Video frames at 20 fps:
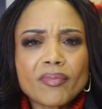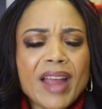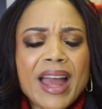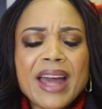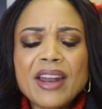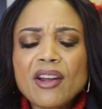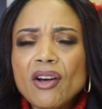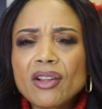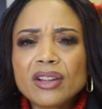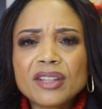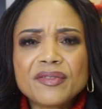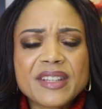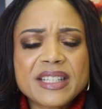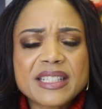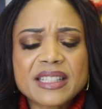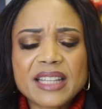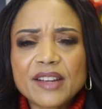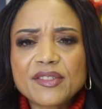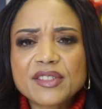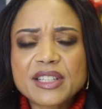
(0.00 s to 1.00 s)
had all of
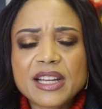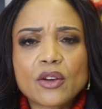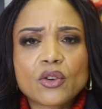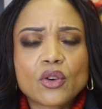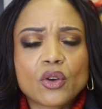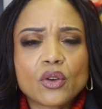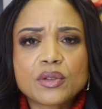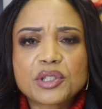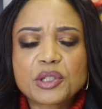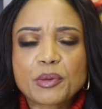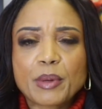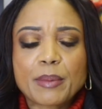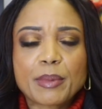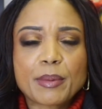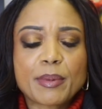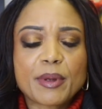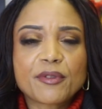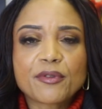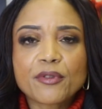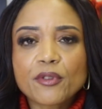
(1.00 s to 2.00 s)
these lifestyle goals to be
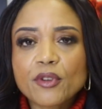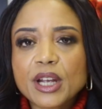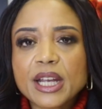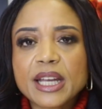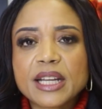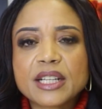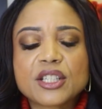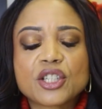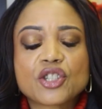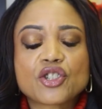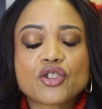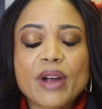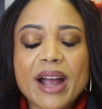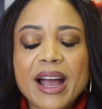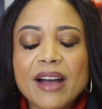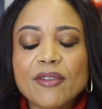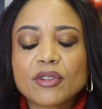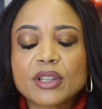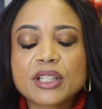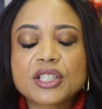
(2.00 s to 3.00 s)
able to be free and to
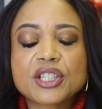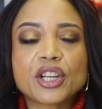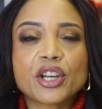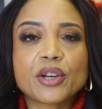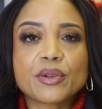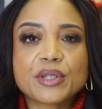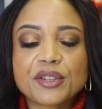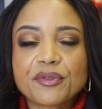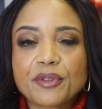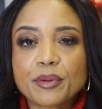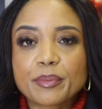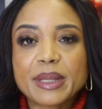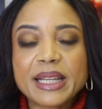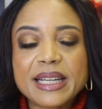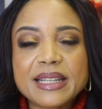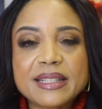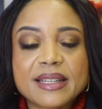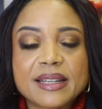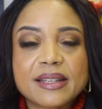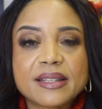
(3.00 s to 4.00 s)
travel and to go different
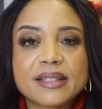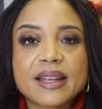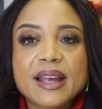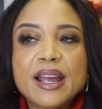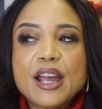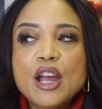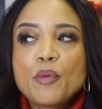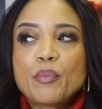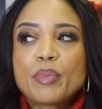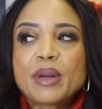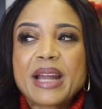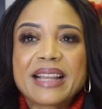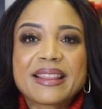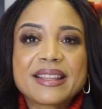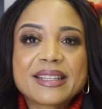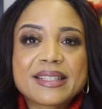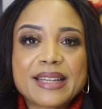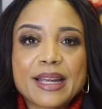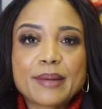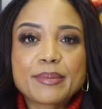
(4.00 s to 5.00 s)
places, but
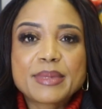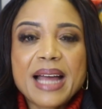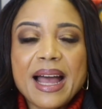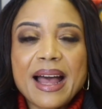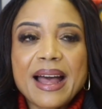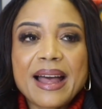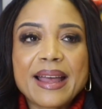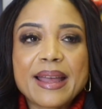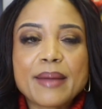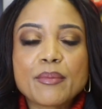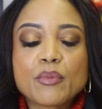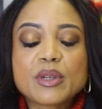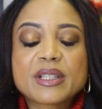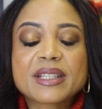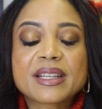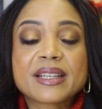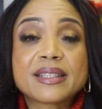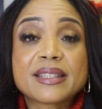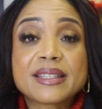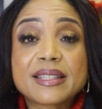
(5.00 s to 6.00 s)
at the same time
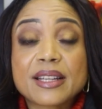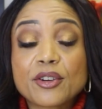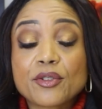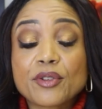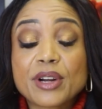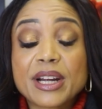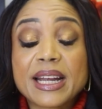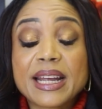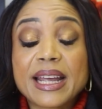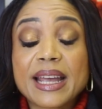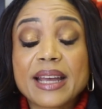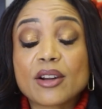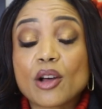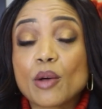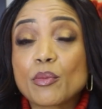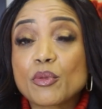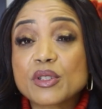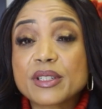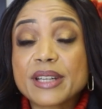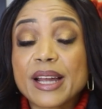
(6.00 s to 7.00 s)
was considering and
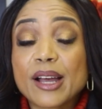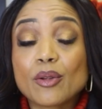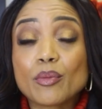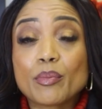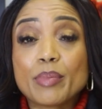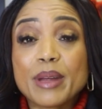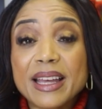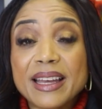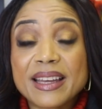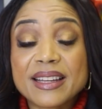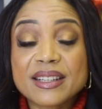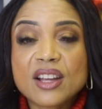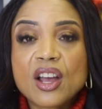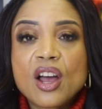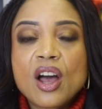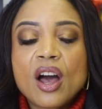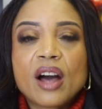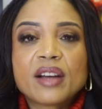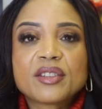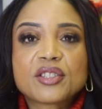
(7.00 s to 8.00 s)
almost hell-bent
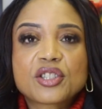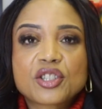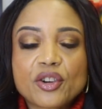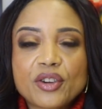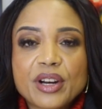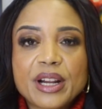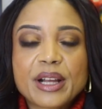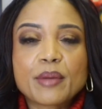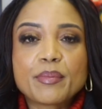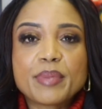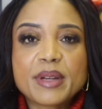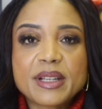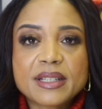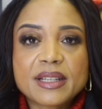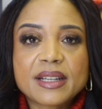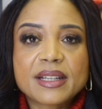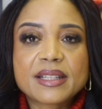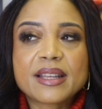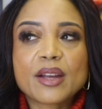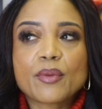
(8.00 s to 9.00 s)
on starting a
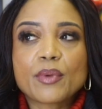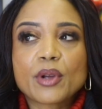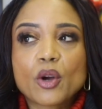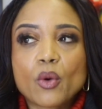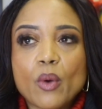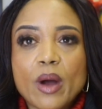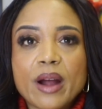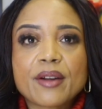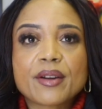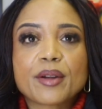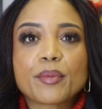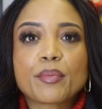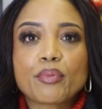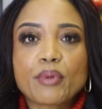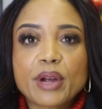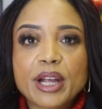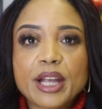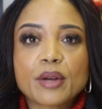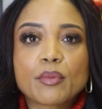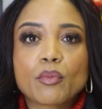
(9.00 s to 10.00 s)
business that required a
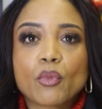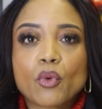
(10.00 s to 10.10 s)
brick and